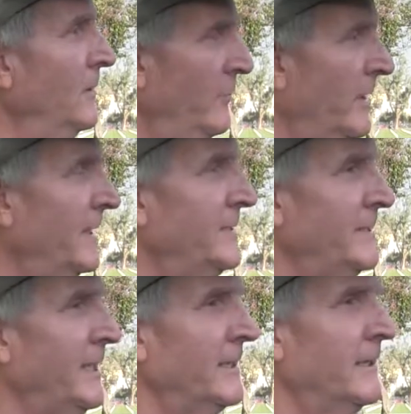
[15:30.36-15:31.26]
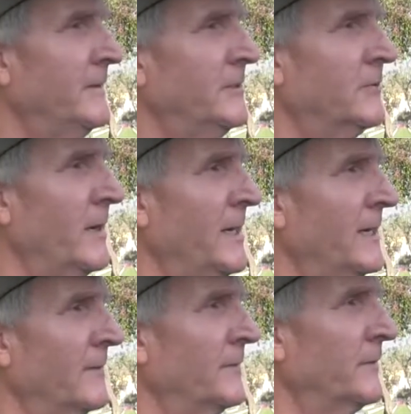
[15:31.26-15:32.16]
when I stand on these
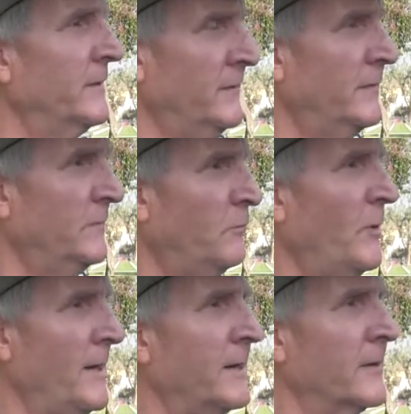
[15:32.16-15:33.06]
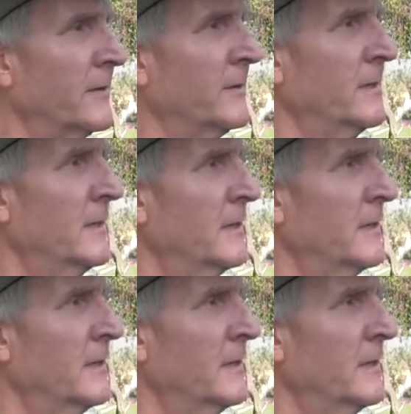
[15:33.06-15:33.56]
grounds, this is where